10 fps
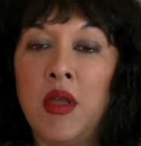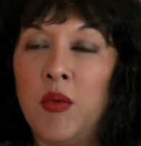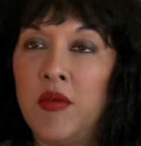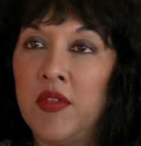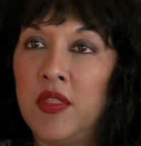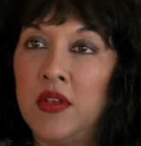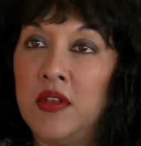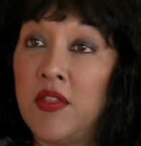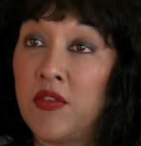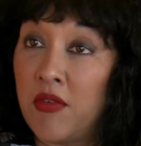however, the
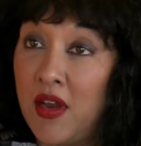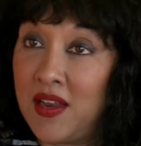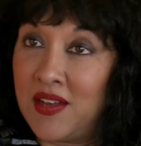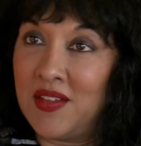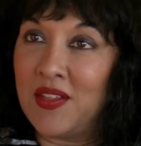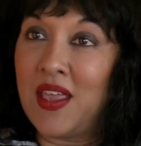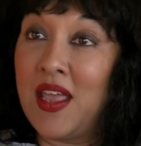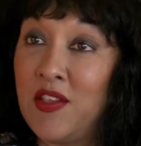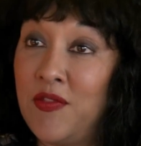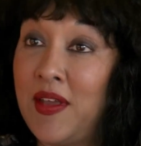death rate, the
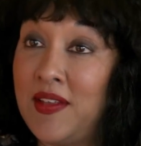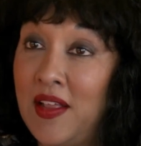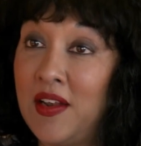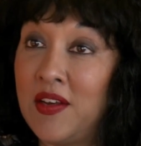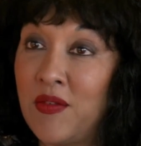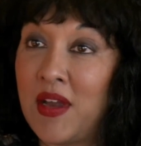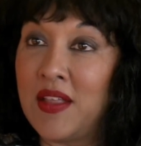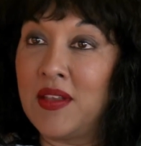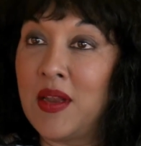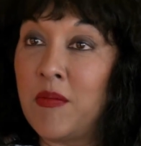case fatality
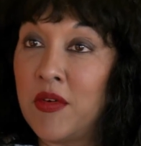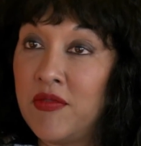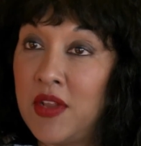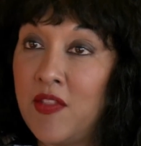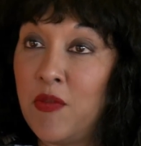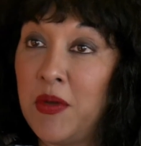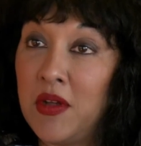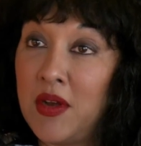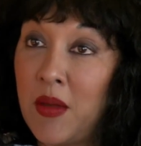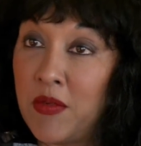rate, the number of deaths
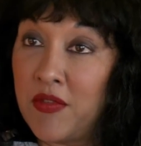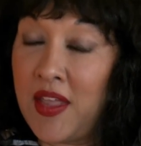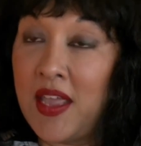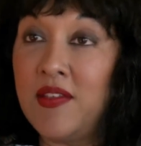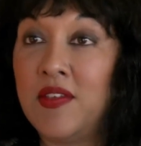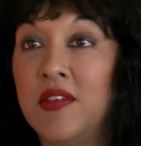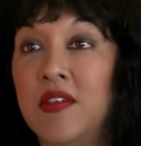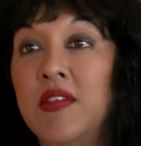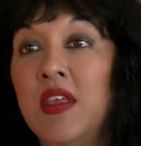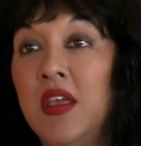per number of
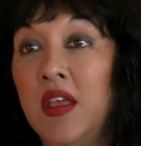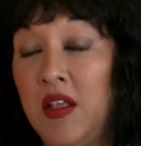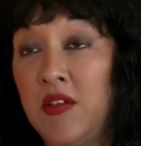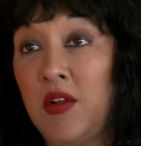cases is